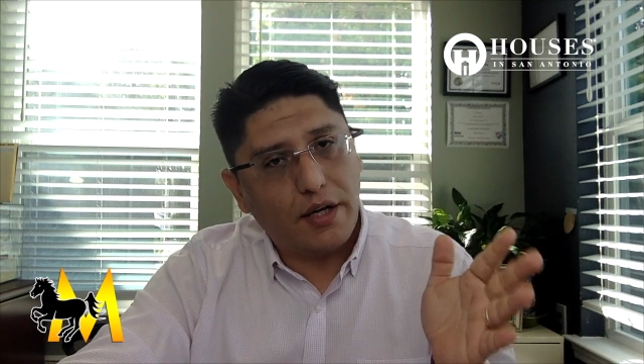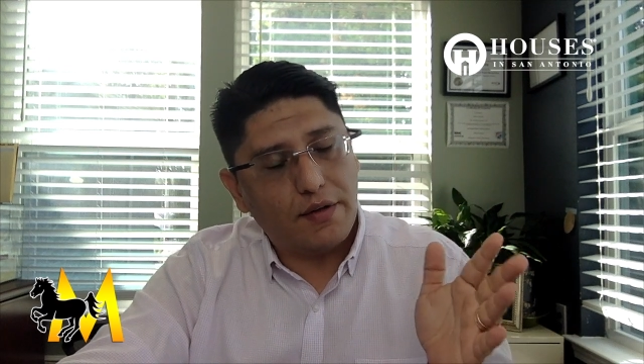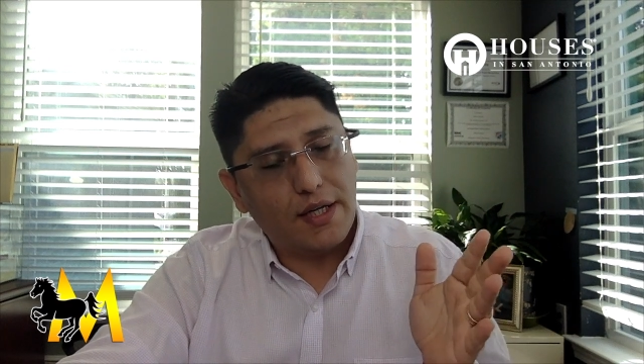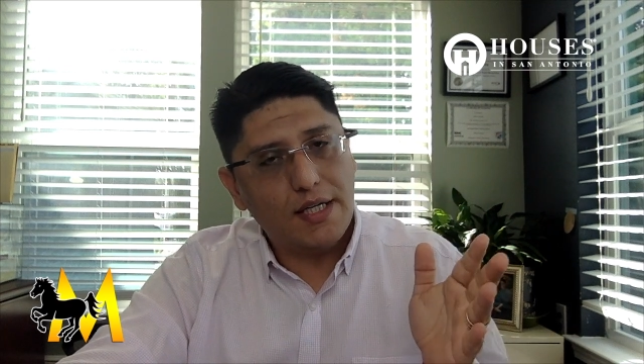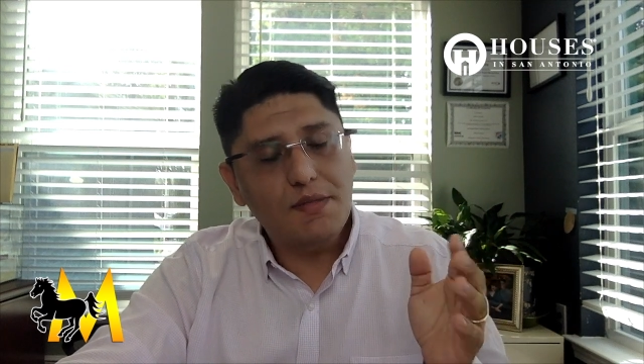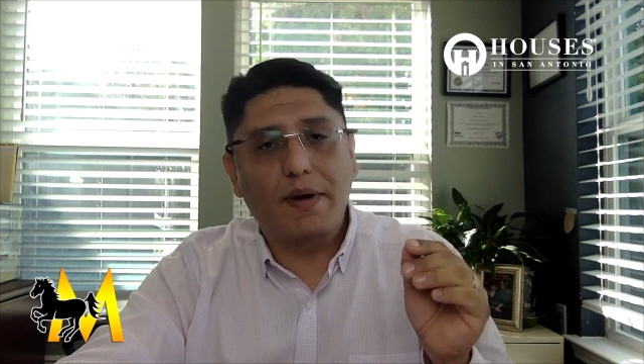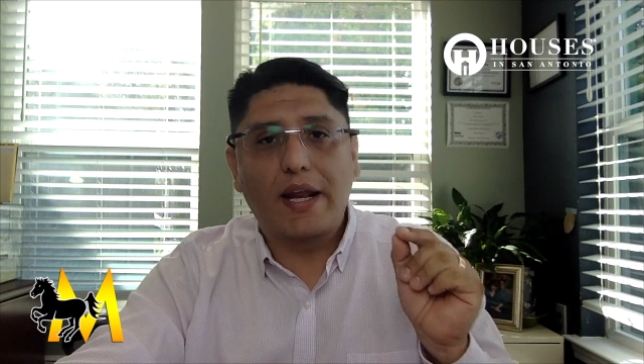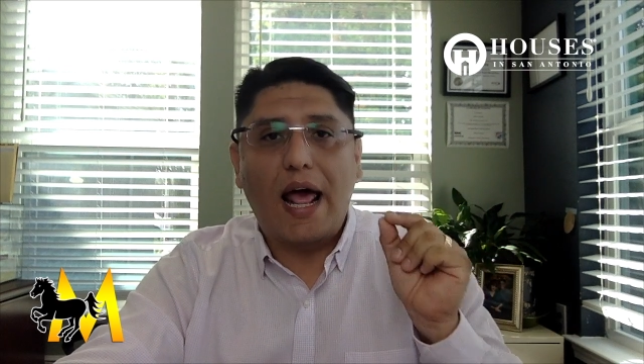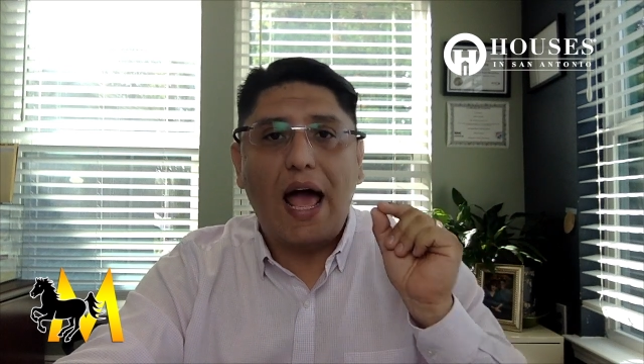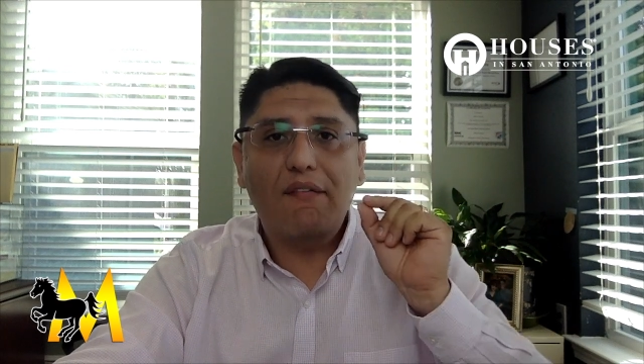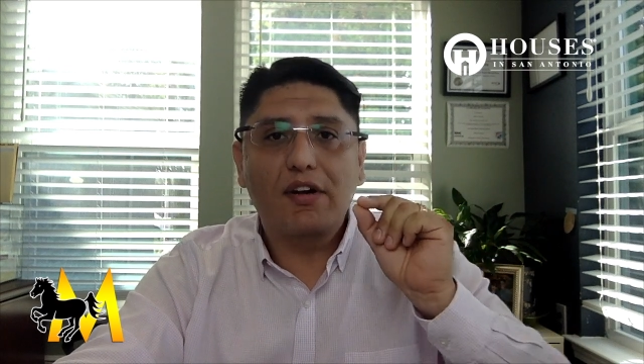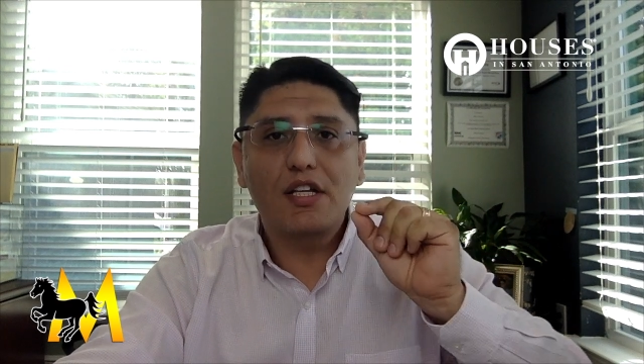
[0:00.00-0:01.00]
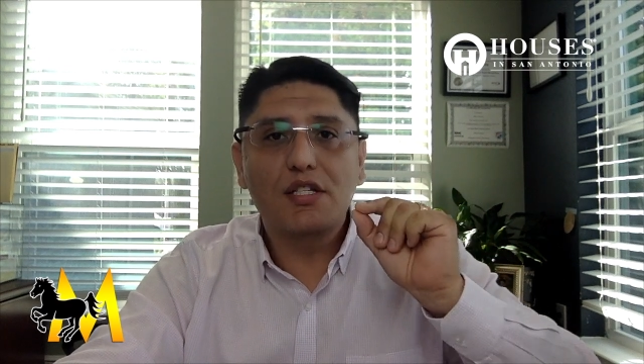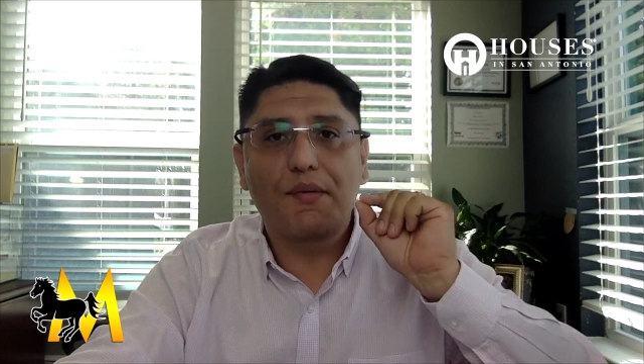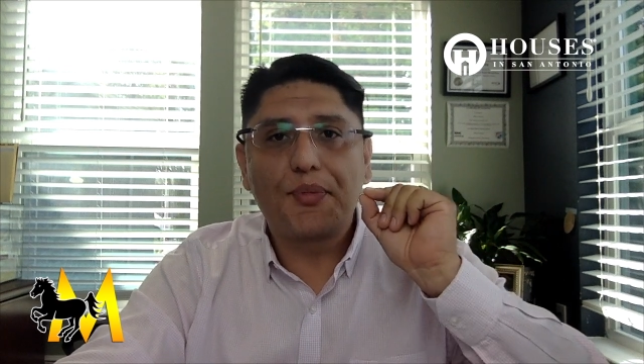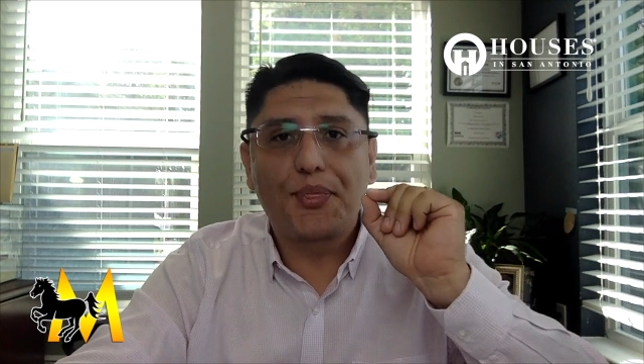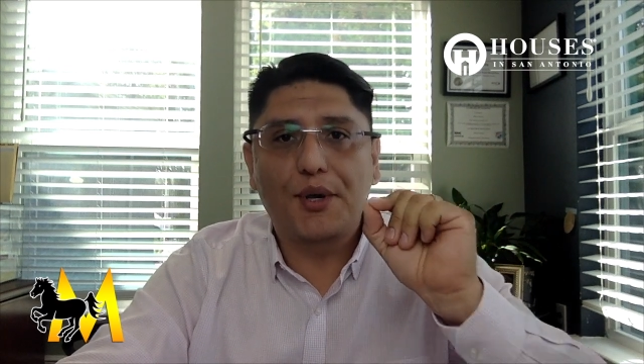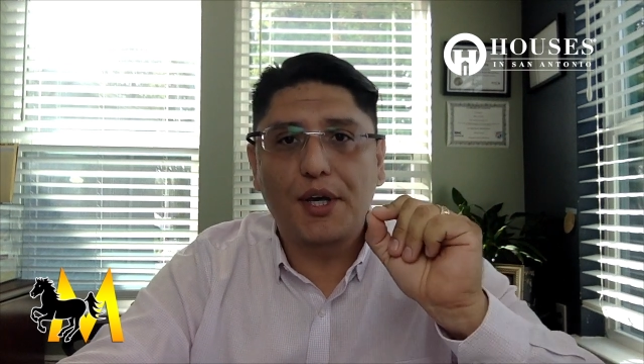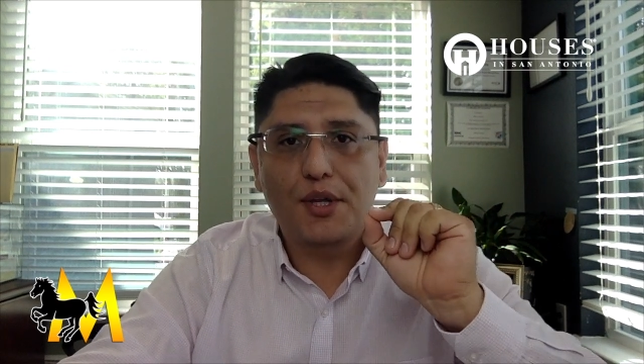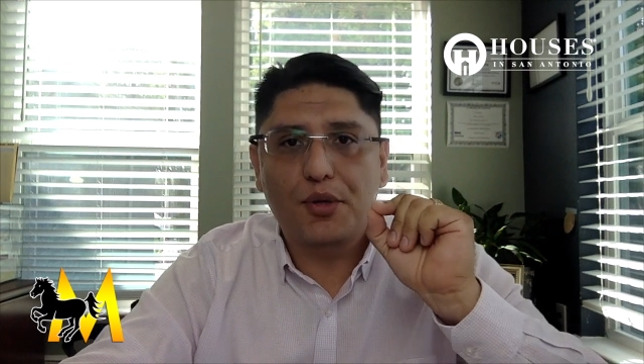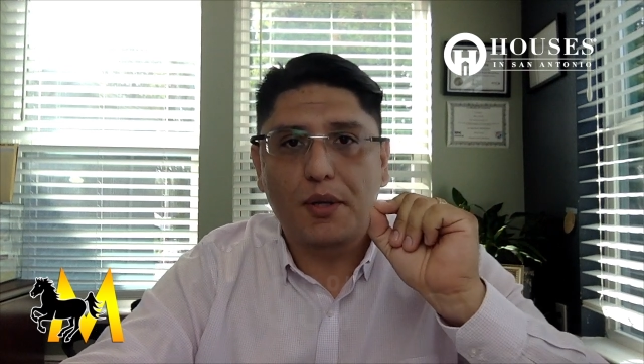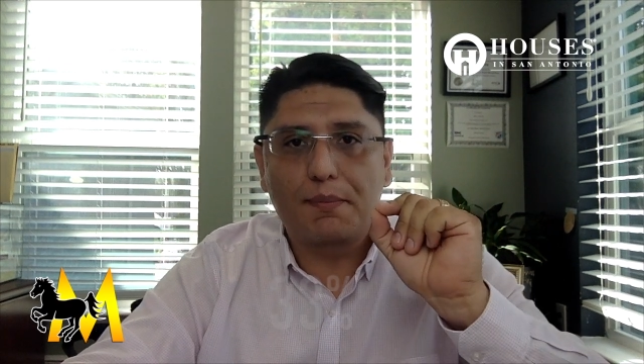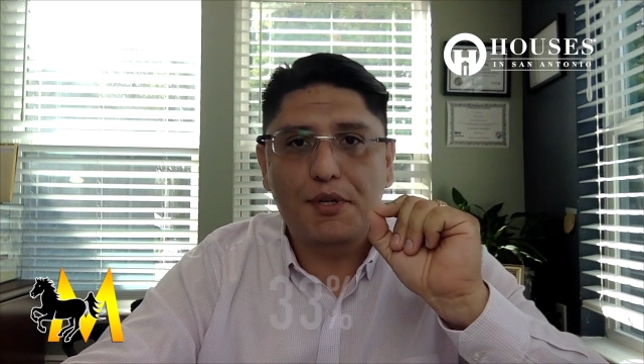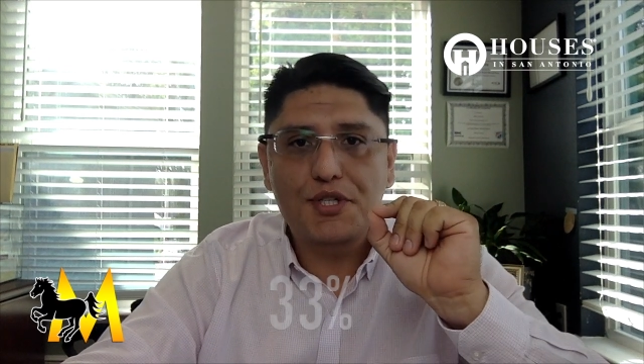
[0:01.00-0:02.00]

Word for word: areas by average of 33%.